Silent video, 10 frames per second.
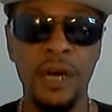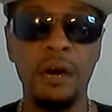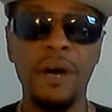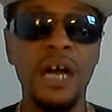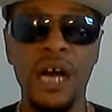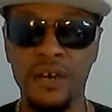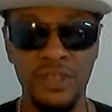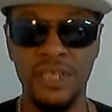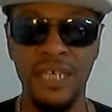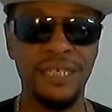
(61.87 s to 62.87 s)
among other
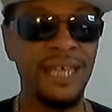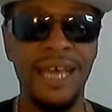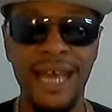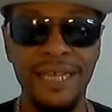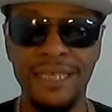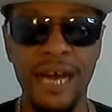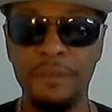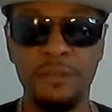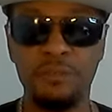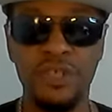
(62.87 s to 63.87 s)
things, and
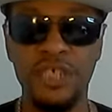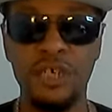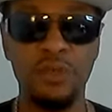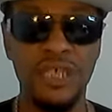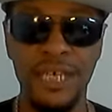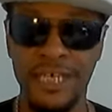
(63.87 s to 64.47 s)
Dominique Brazil, which they